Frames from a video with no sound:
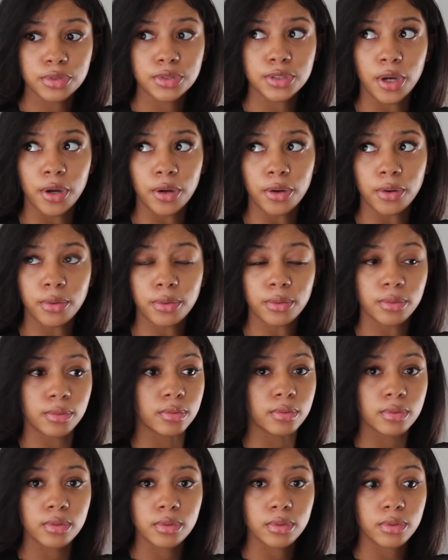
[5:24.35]
So
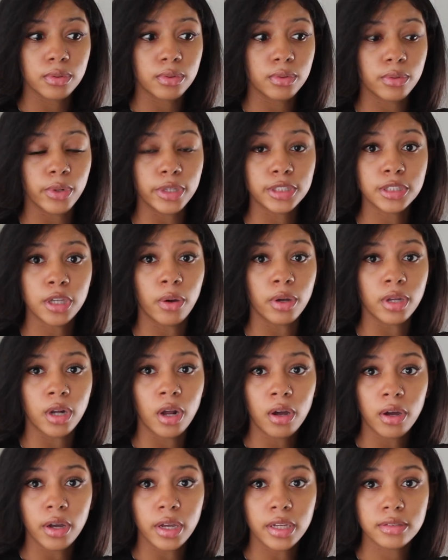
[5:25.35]
what's going
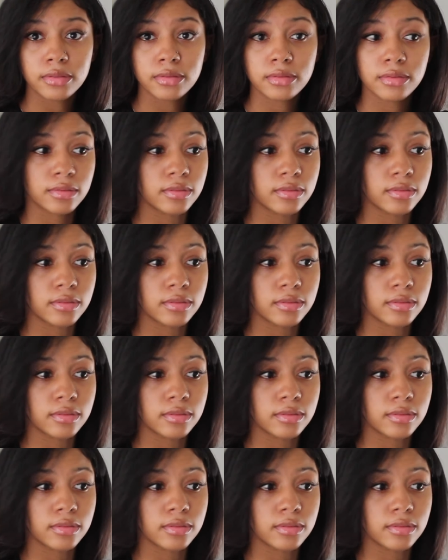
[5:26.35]
on?